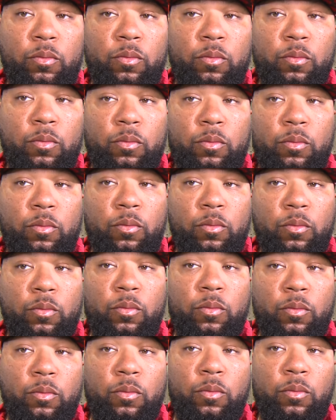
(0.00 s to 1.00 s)
if one
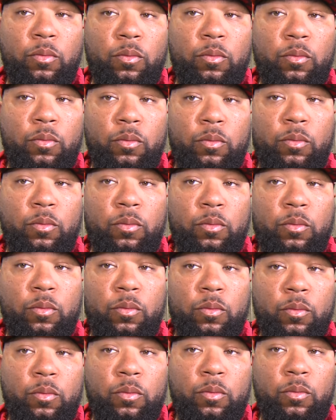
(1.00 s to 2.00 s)
guy's out there, we kind of
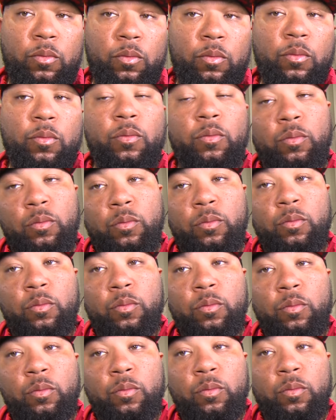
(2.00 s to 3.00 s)
have a sense the other team
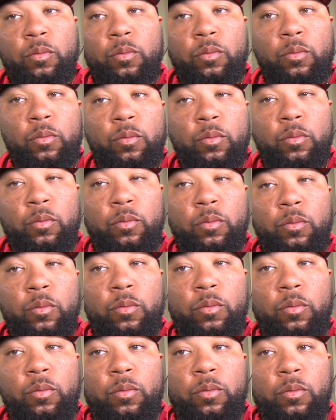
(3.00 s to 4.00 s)
will kind of have a sense
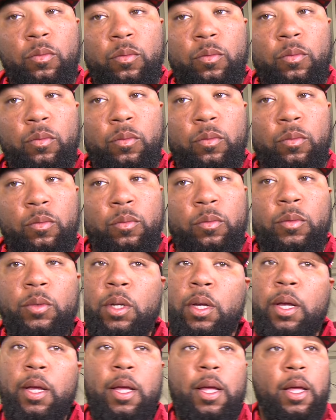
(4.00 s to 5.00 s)
about what what
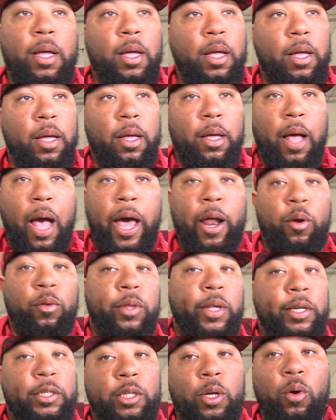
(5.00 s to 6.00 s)
they're going to be doing. I
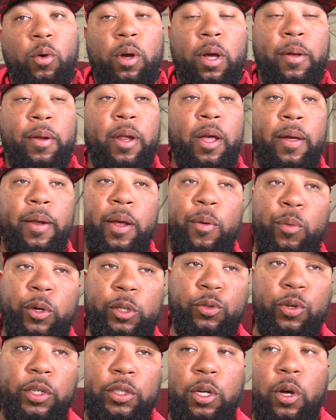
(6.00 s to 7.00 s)
don't think so, and, and, and,
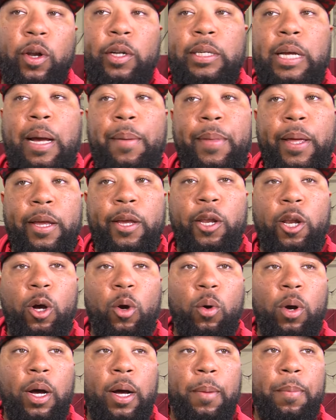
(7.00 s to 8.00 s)
we stress all the time that you
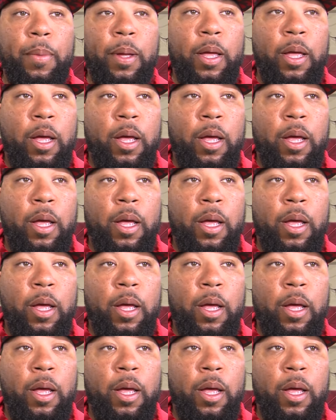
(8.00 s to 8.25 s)
know um,